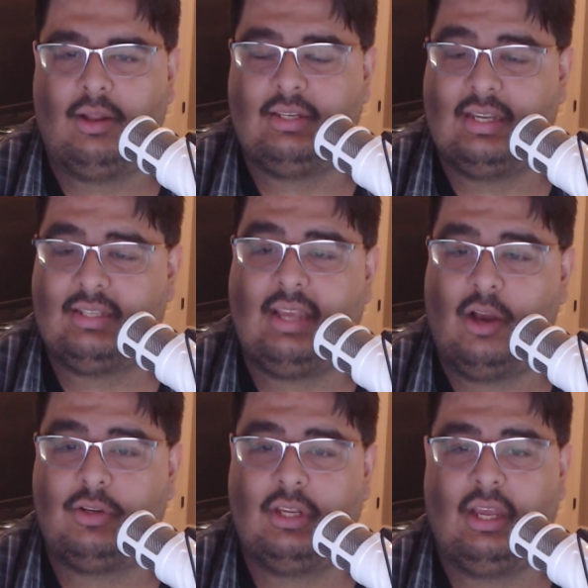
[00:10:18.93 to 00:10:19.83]

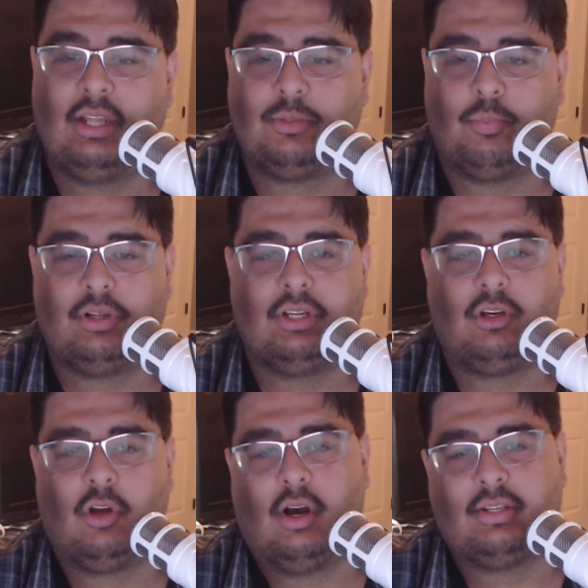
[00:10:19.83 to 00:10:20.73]
discounting its printed
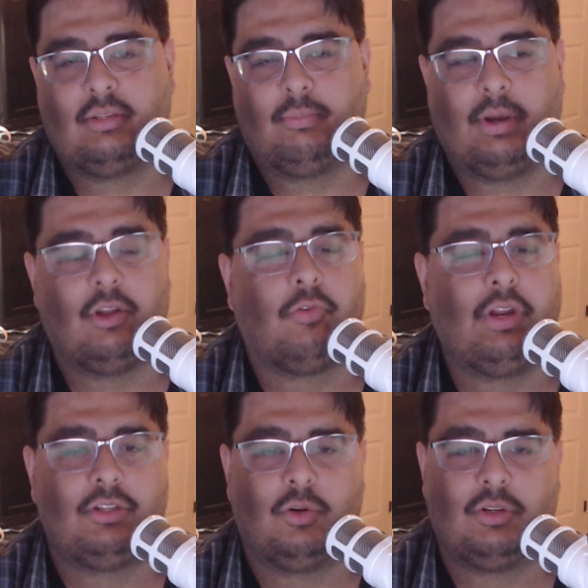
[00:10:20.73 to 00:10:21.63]
cost by the
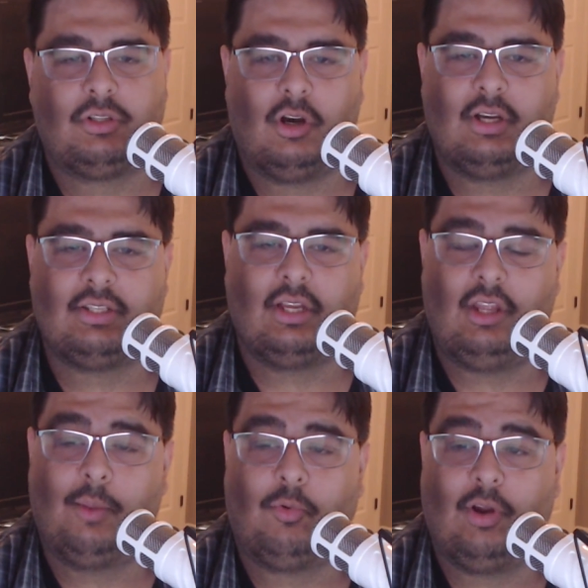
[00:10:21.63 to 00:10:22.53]
resource cost on
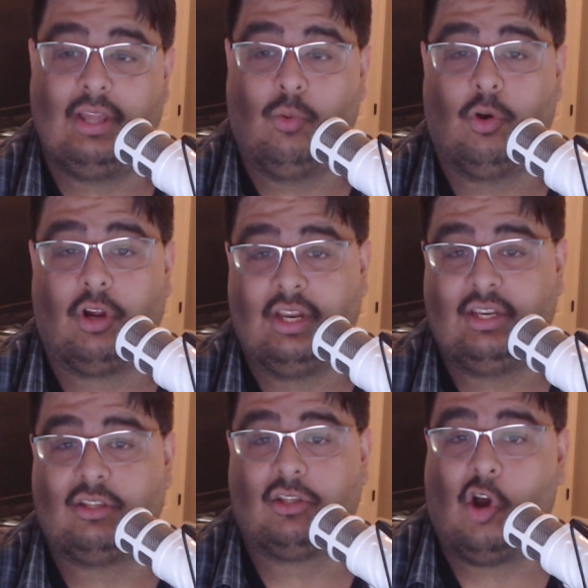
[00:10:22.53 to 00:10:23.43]
the upgrade that we're going to
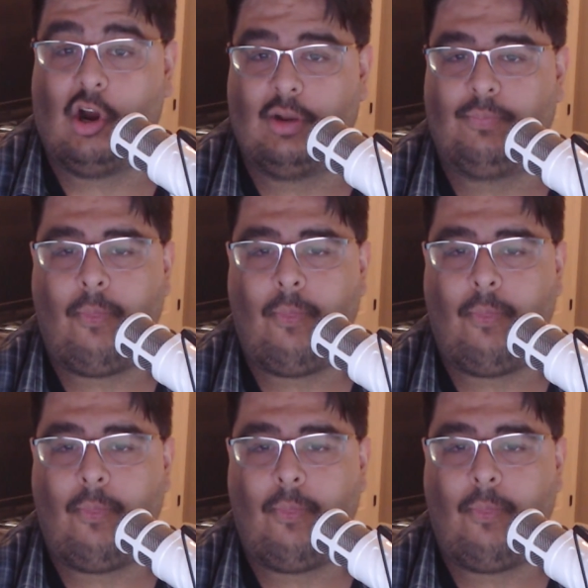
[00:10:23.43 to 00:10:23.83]
discard.